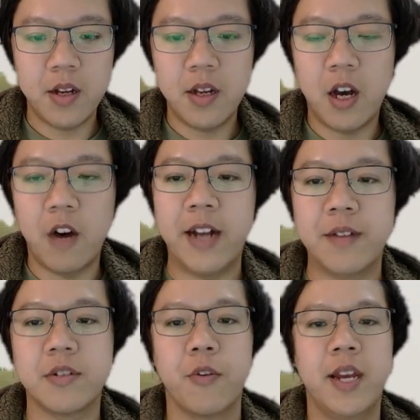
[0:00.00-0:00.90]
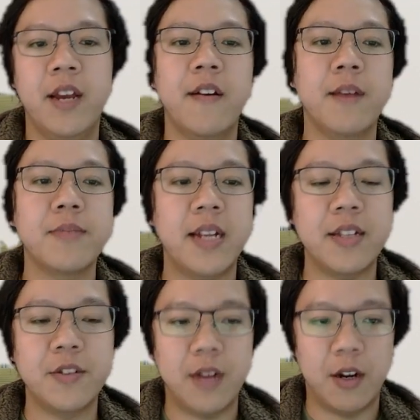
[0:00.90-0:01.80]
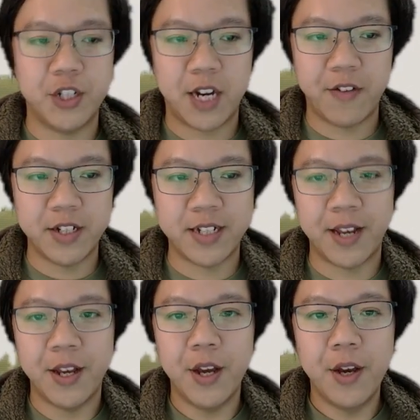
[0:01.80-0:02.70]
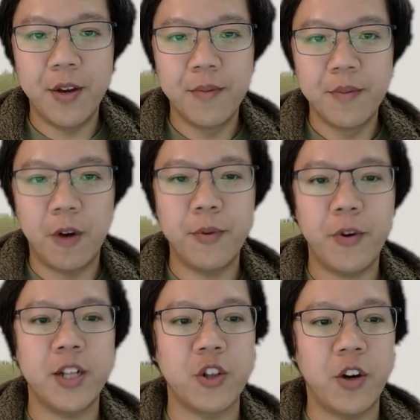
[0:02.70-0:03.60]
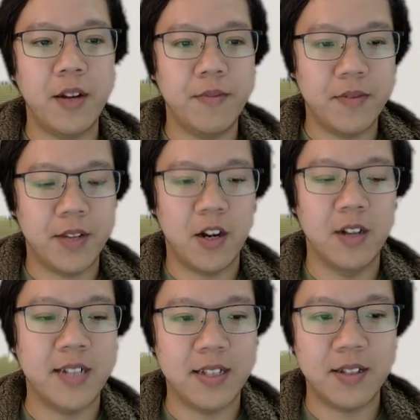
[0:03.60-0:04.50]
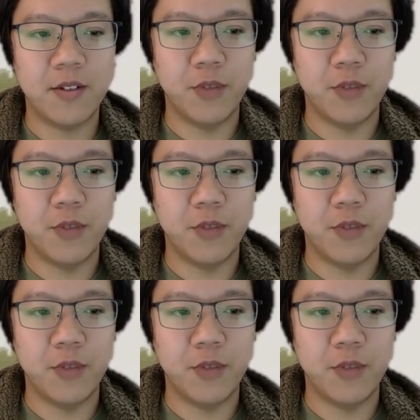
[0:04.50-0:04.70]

Wait, so here comes an end to our sharing today. Hope you enjoyed the content we